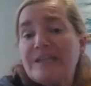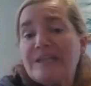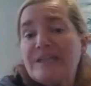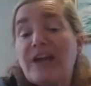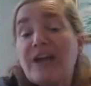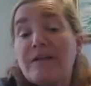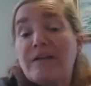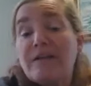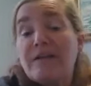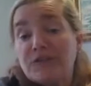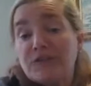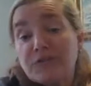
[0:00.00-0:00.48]

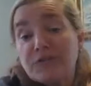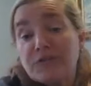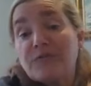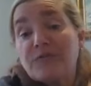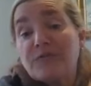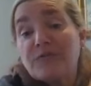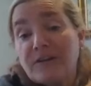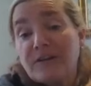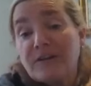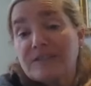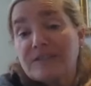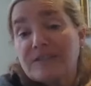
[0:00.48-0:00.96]
challenge
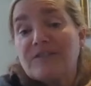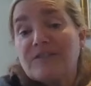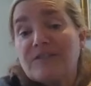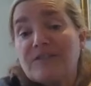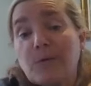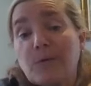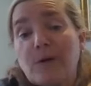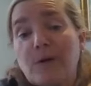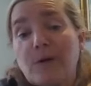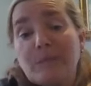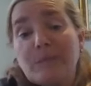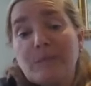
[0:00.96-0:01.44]
for us to
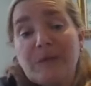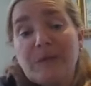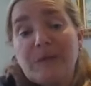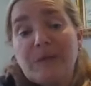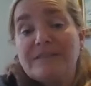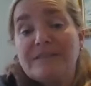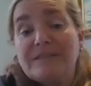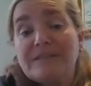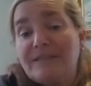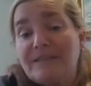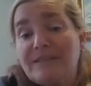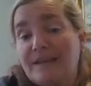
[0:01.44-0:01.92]
go up
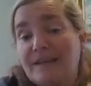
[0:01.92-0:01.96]
and